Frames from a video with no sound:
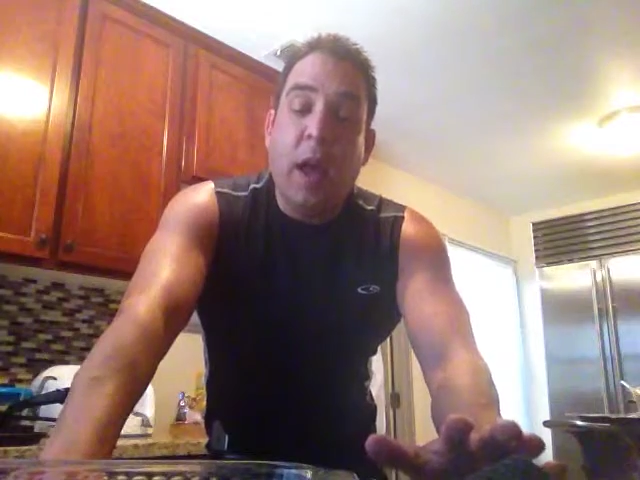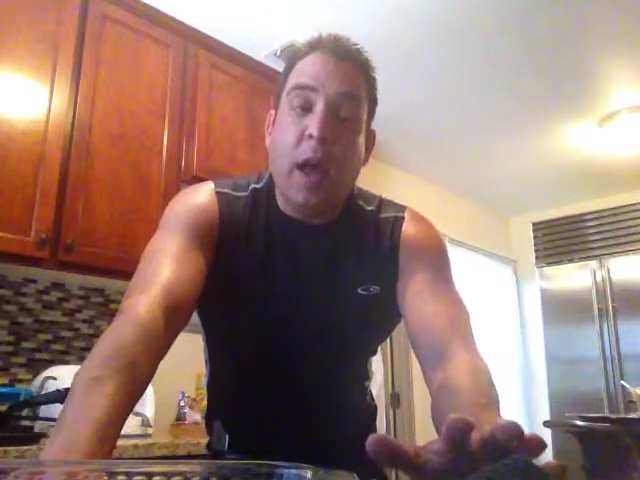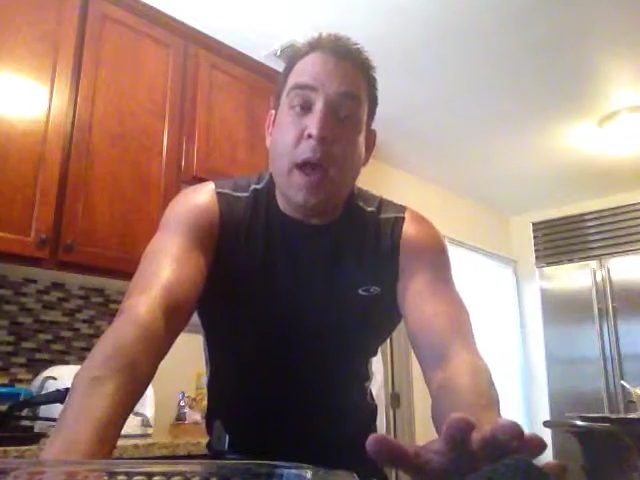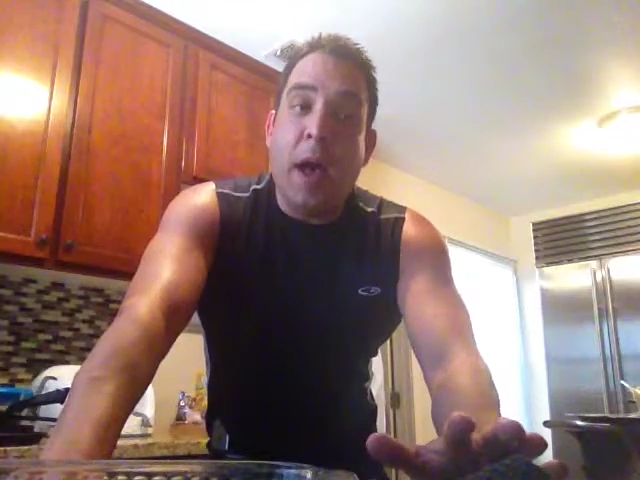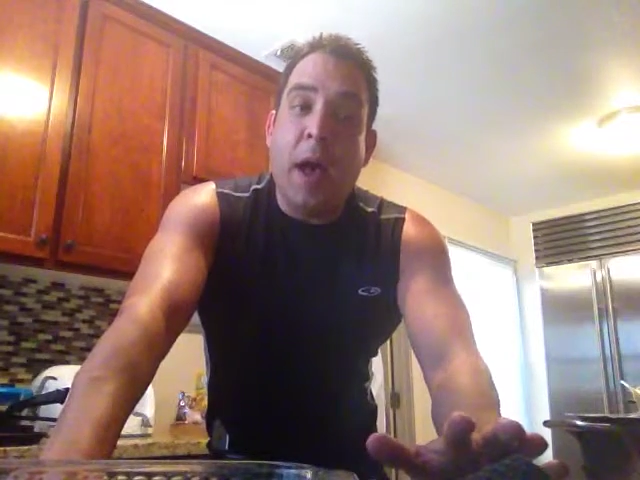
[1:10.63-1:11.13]

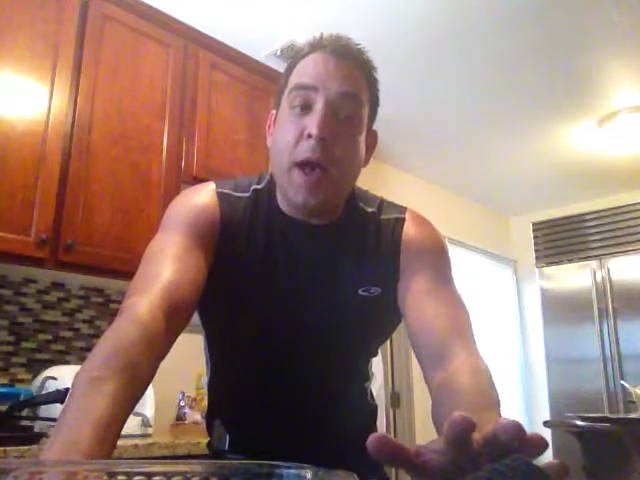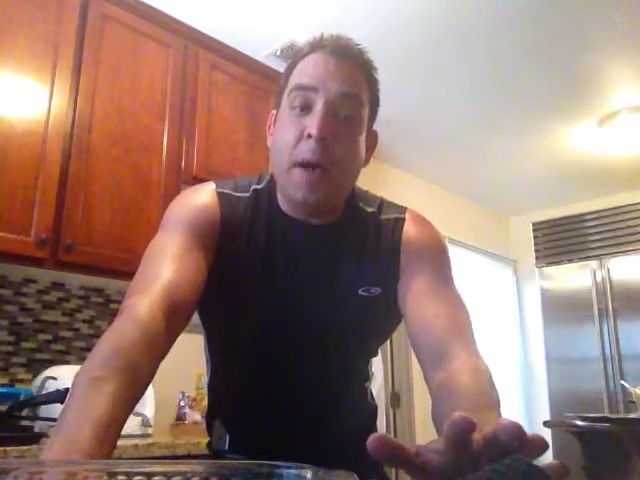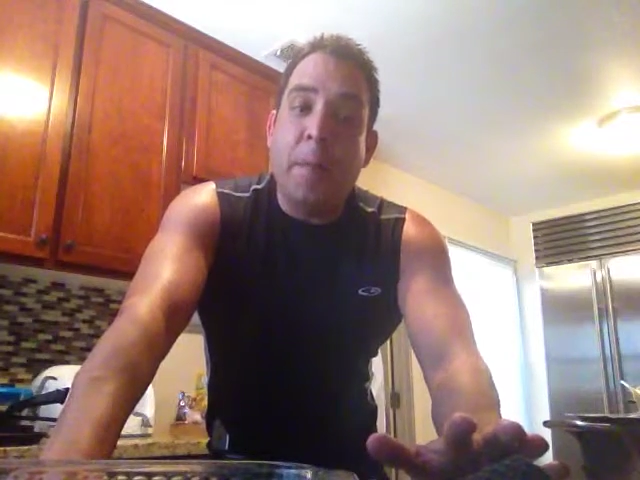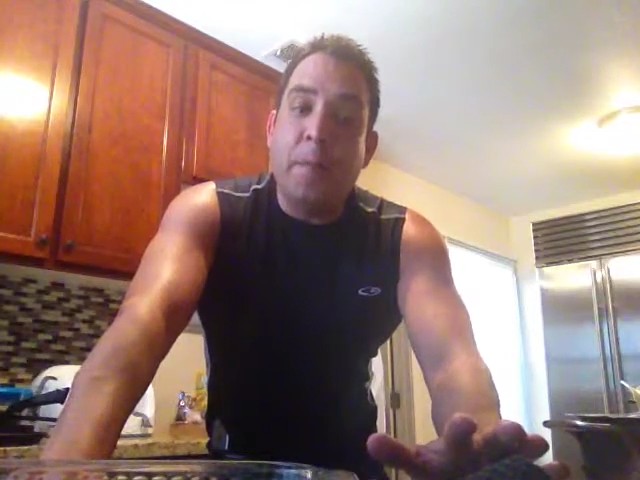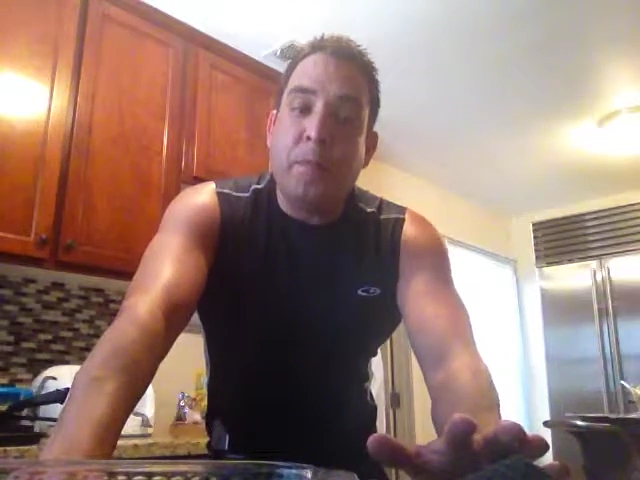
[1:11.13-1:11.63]

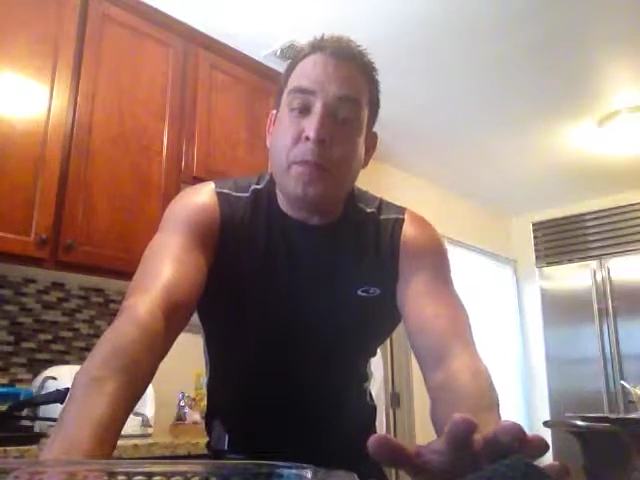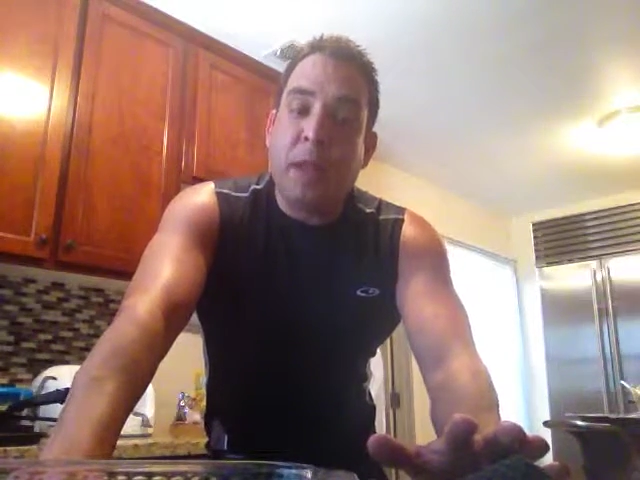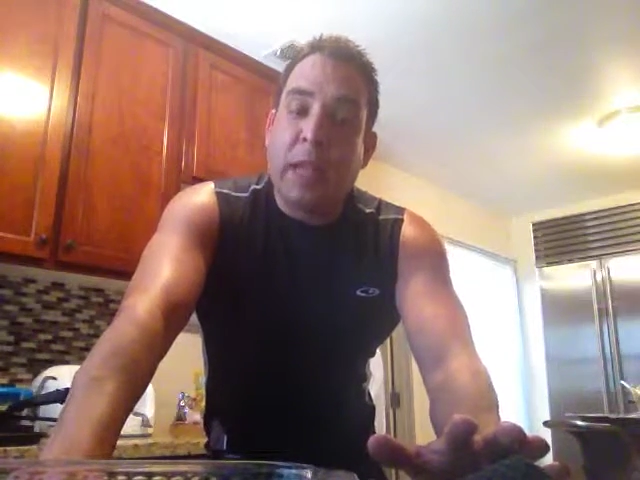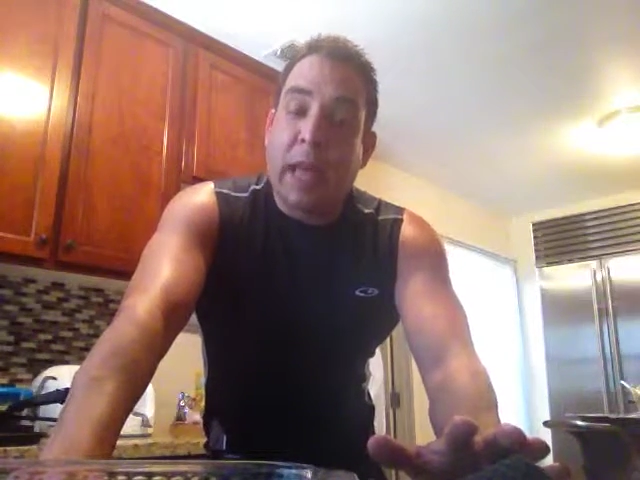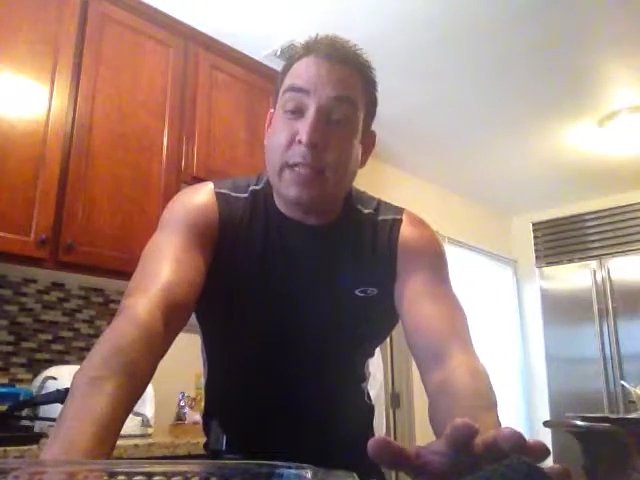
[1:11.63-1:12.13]
the
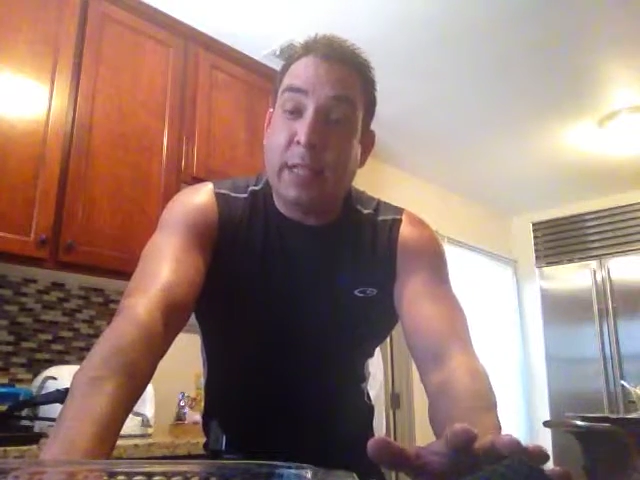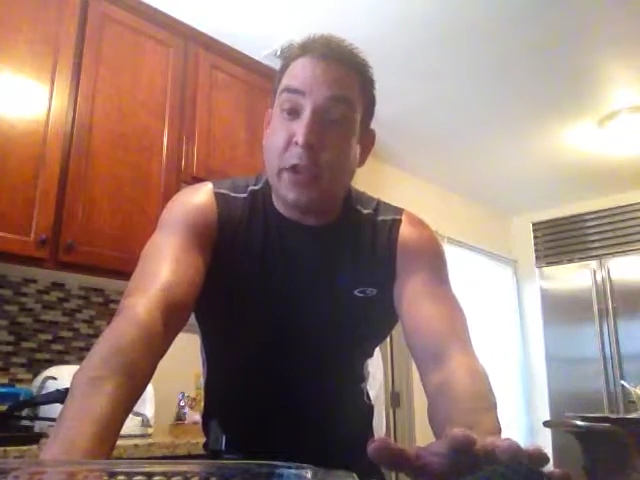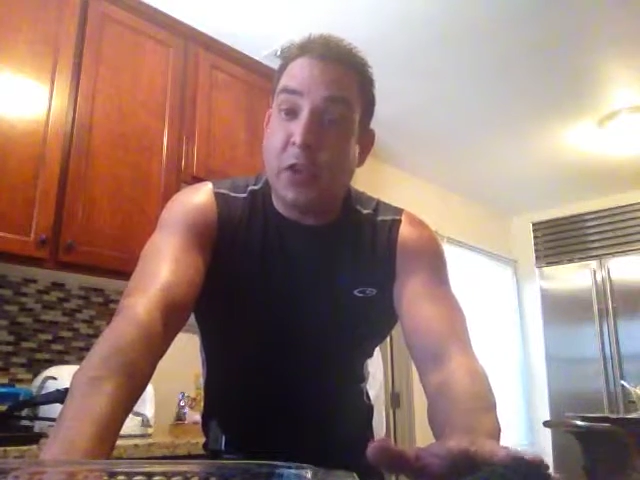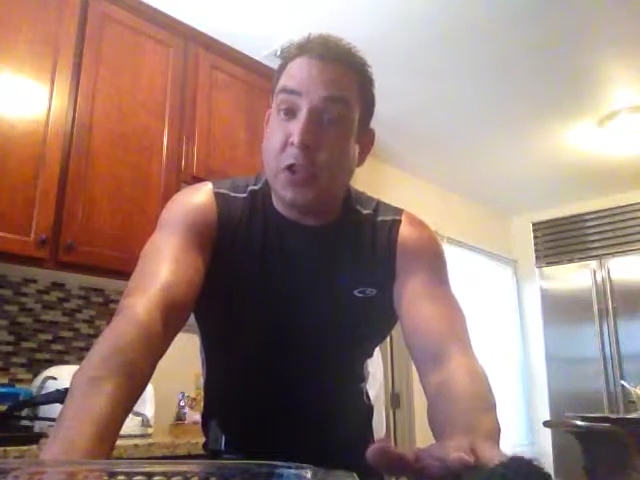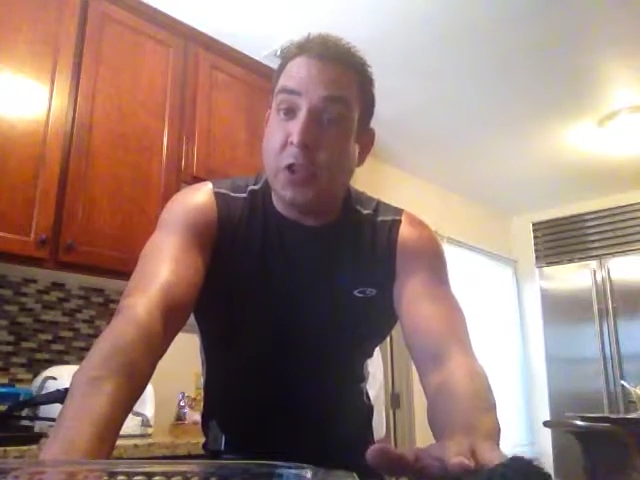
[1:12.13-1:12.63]
last day
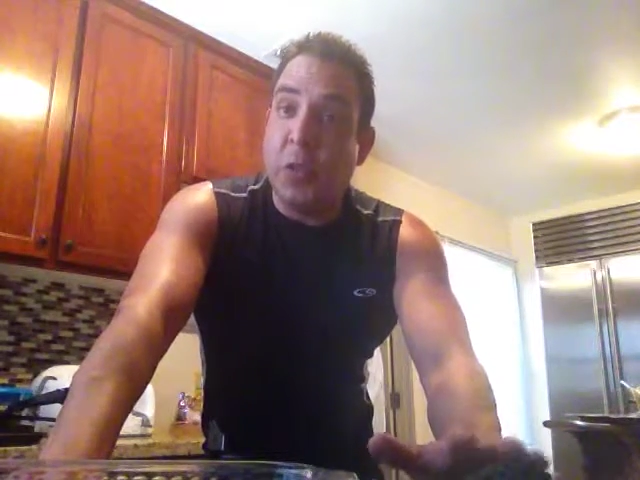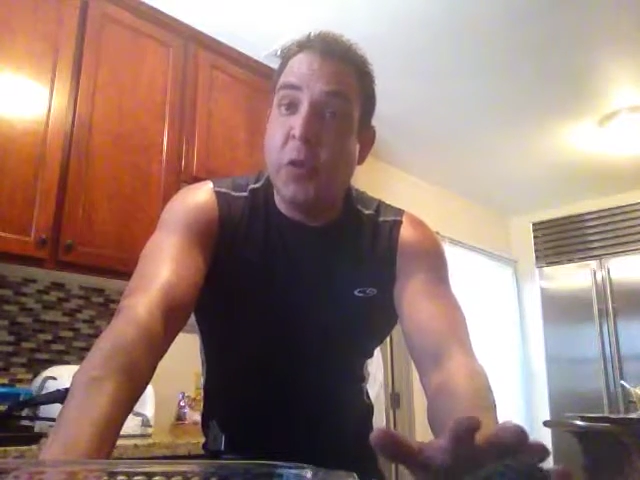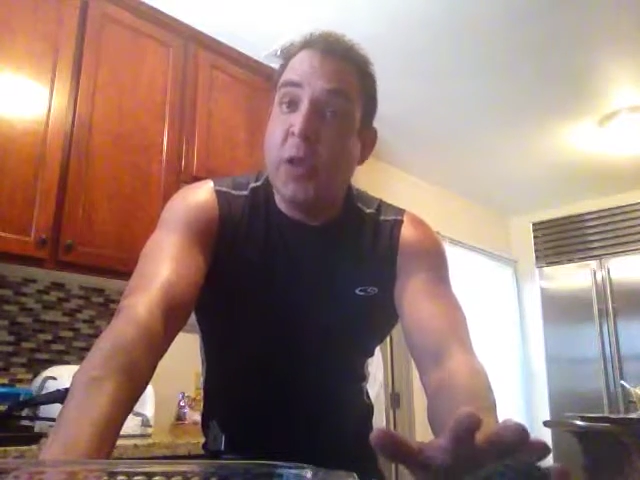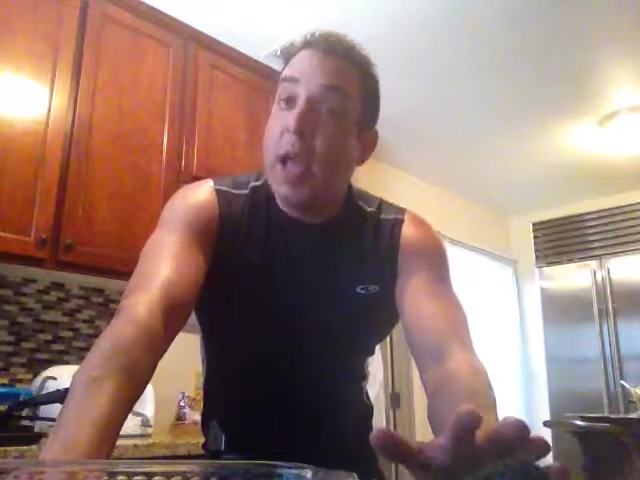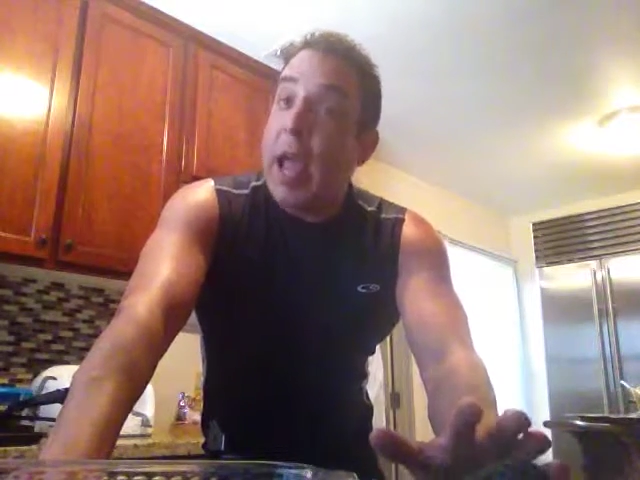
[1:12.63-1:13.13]
or two,
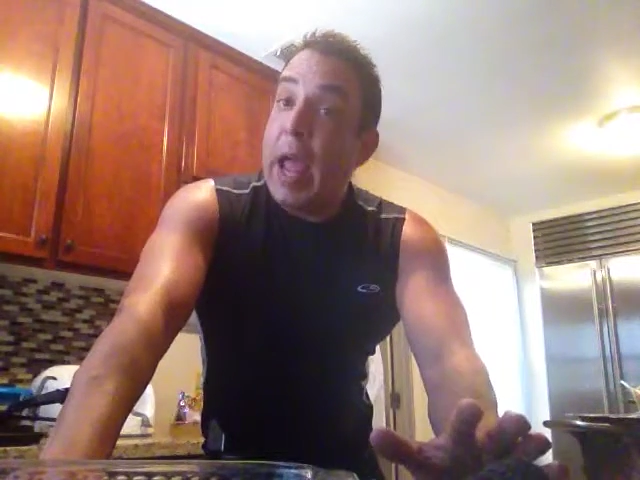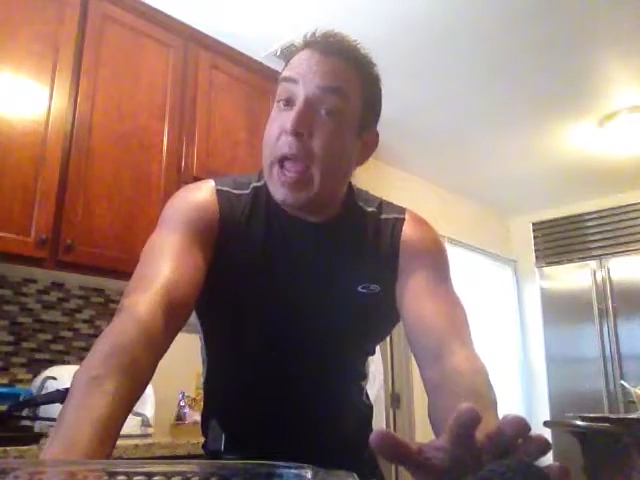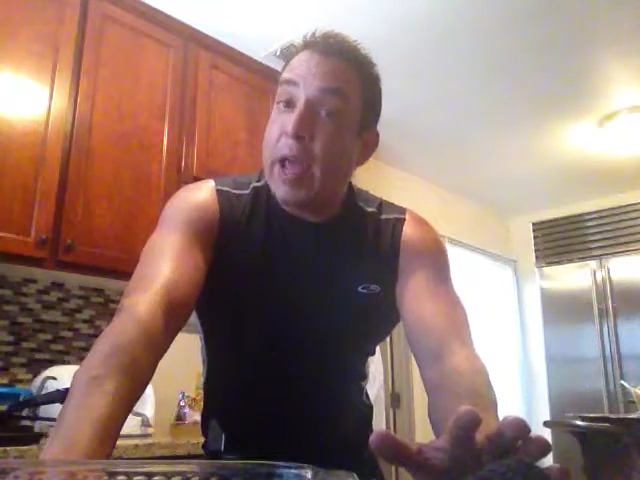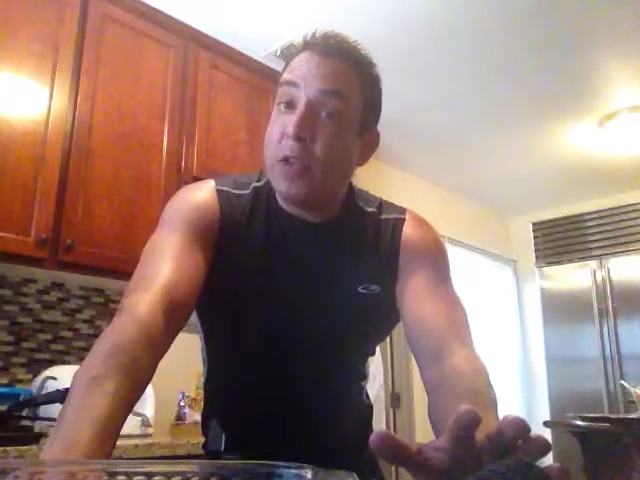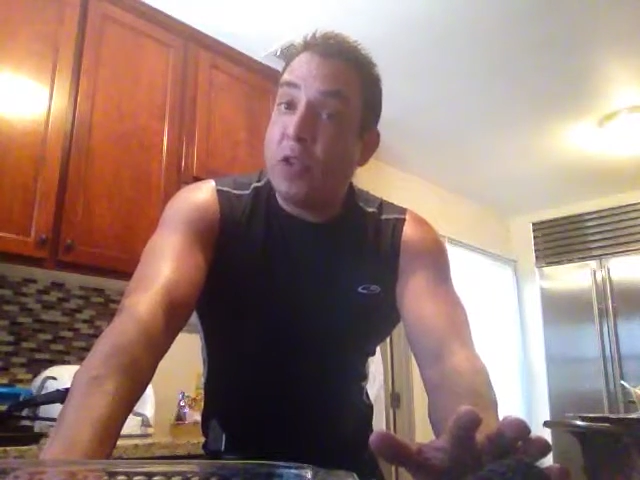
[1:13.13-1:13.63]

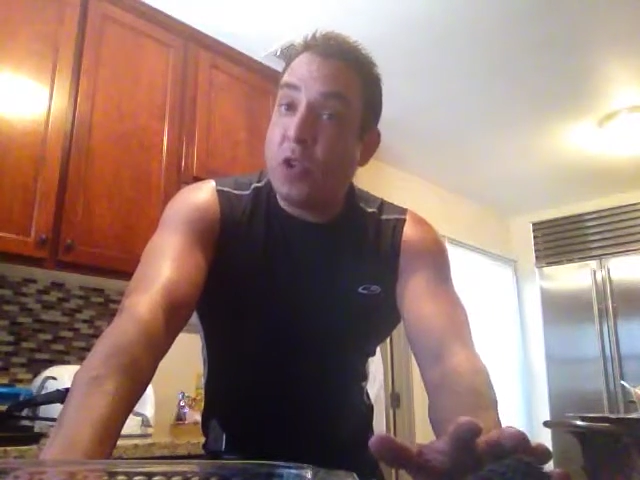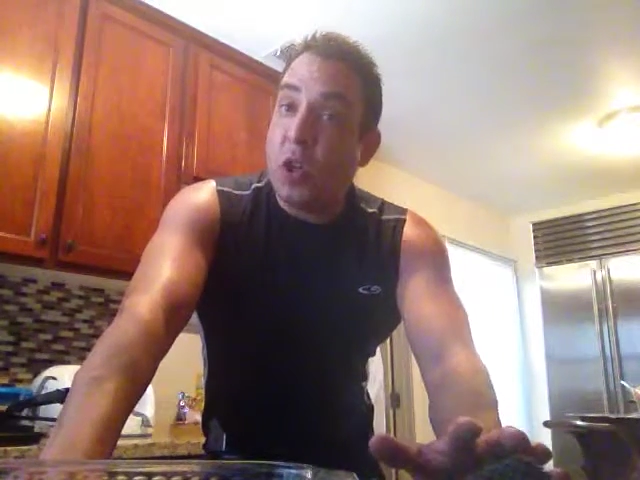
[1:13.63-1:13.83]
and